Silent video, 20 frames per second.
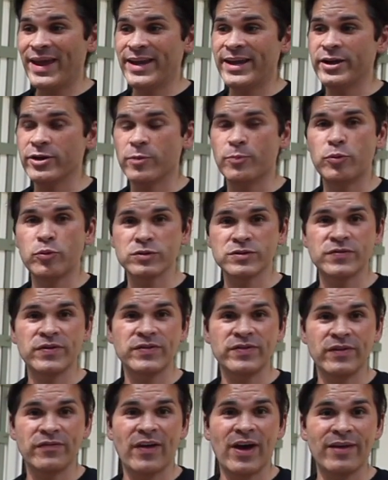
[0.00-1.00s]
heater pulls
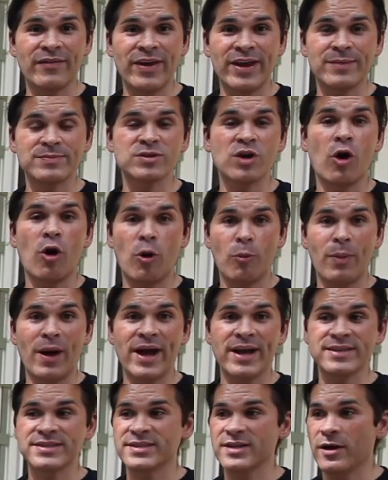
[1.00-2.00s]
55 amps all
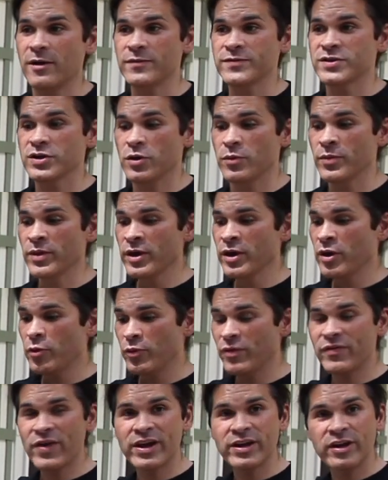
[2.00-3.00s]
by itself, so
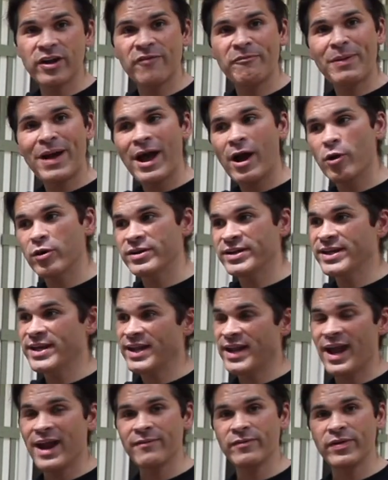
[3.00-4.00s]
we've got enough power to
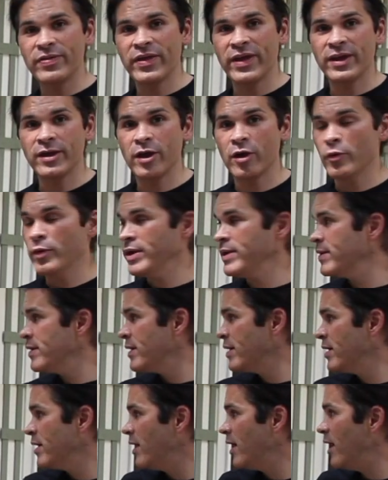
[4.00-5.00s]
get everything going.
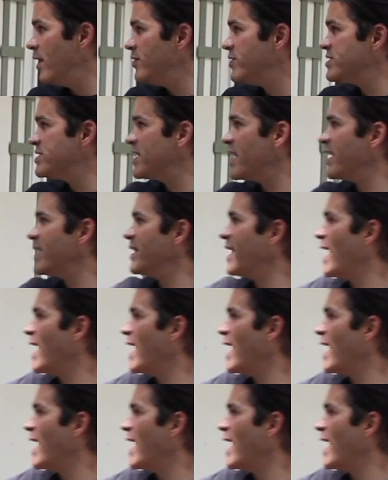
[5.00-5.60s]
The second